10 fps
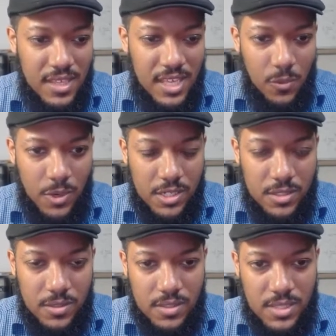and we're gonna
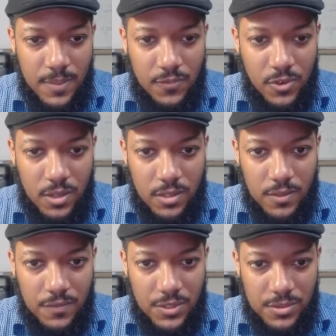do the same for all our
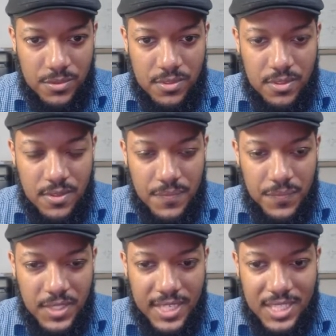views,
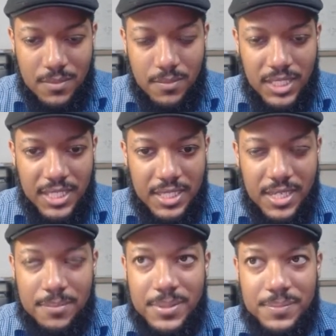get them cleaned up.